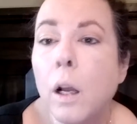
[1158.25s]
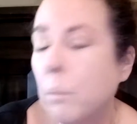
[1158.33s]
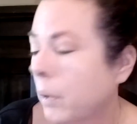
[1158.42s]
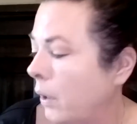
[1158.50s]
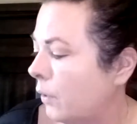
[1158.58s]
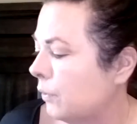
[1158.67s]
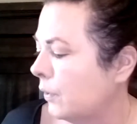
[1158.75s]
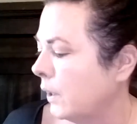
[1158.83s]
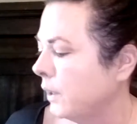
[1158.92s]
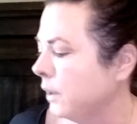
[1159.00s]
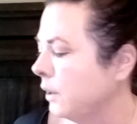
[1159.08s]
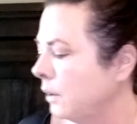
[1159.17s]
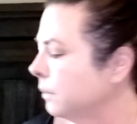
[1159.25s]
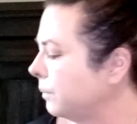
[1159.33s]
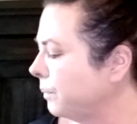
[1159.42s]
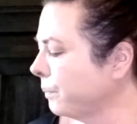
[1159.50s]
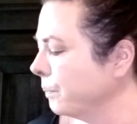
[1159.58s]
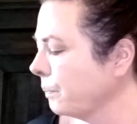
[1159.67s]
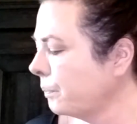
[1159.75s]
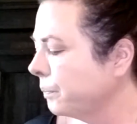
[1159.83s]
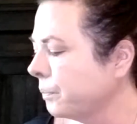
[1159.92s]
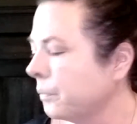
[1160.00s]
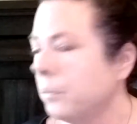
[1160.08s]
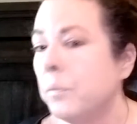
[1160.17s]
perfect.
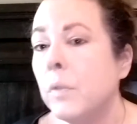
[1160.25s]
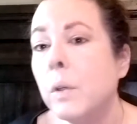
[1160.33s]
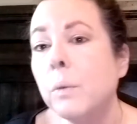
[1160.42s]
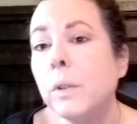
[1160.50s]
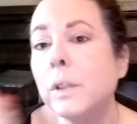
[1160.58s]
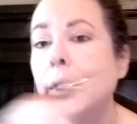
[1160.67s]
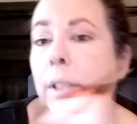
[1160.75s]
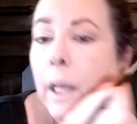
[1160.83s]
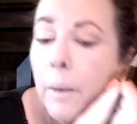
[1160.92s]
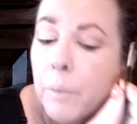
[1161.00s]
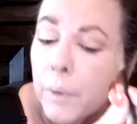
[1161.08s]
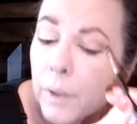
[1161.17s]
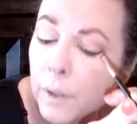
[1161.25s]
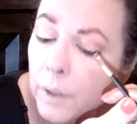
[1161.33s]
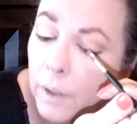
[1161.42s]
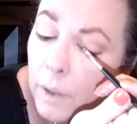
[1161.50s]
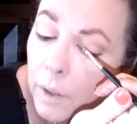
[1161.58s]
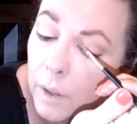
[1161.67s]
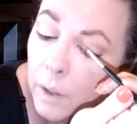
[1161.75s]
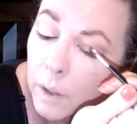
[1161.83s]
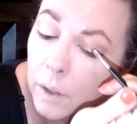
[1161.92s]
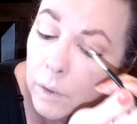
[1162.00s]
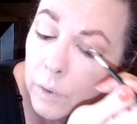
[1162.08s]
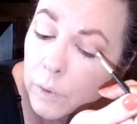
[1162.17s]
I'm going to tap in,
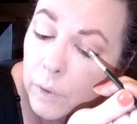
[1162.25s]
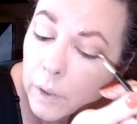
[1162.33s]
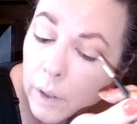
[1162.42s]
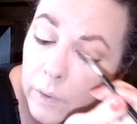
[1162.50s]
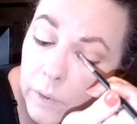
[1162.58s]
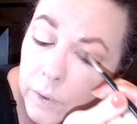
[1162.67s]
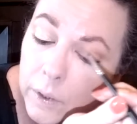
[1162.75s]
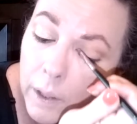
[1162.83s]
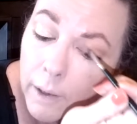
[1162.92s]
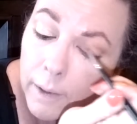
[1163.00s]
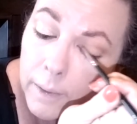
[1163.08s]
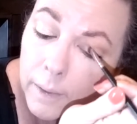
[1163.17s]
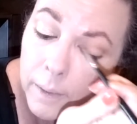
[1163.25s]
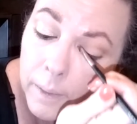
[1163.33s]
do the other side.